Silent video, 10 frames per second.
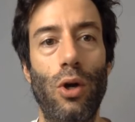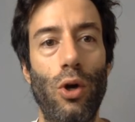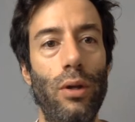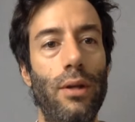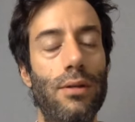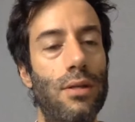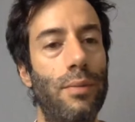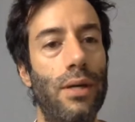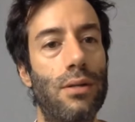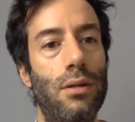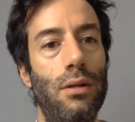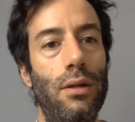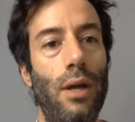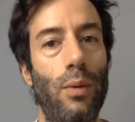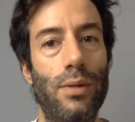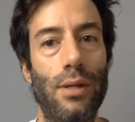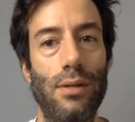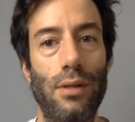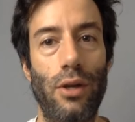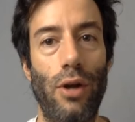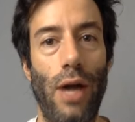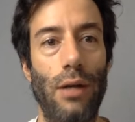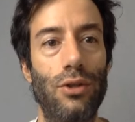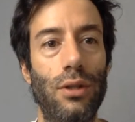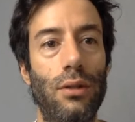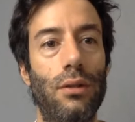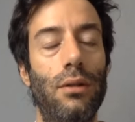early in the semester, and that was on secure hashing.